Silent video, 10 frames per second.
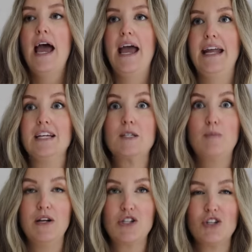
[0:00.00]
And
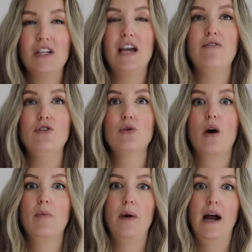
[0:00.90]
especially if you
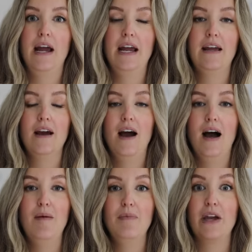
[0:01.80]
are buying
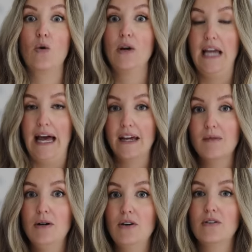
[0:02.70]
like
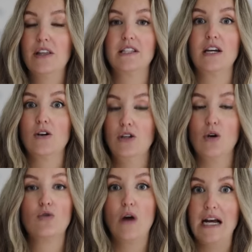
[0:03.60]
organic milk that's like, you
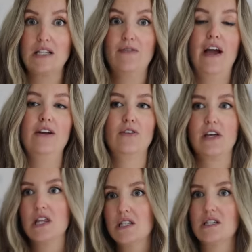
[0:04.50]
know, grass-fed, you're
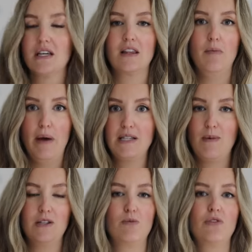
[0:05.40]
like, this is like the best
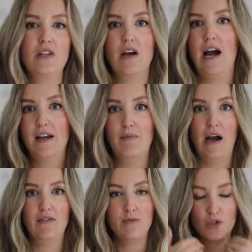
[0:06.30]
possible thing that I could
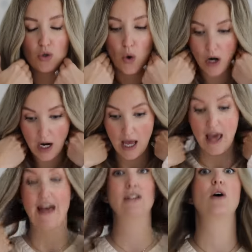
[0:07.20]
buy from the store.
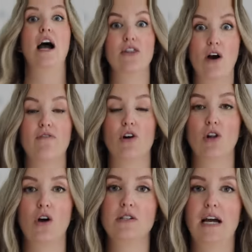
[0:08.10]
That's what I thought for a
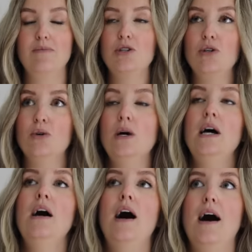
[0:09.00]
long time too.
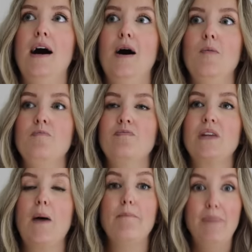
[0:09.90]

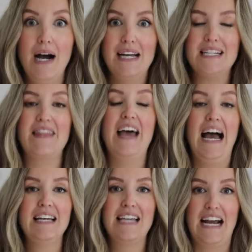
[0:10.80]
But
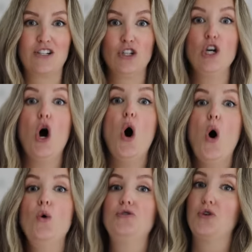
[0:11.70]
that is actually
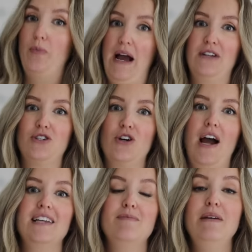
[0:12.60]
ultra
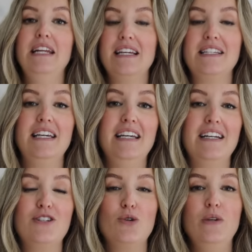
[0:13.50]
pasteurized, meaning it's
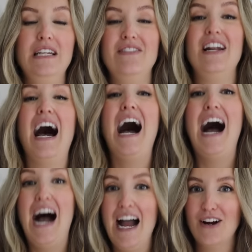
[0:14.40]
heated to an even
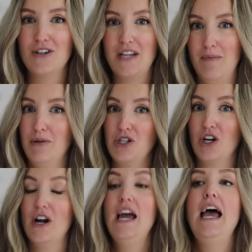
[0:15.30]
higher
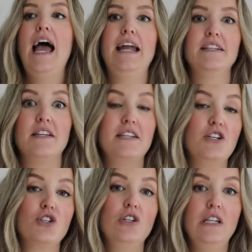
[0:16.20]
temperature and is
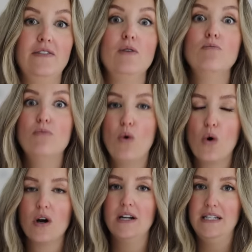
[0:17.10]
essentially even
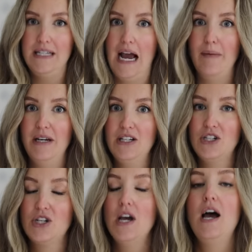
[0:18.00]
more damaged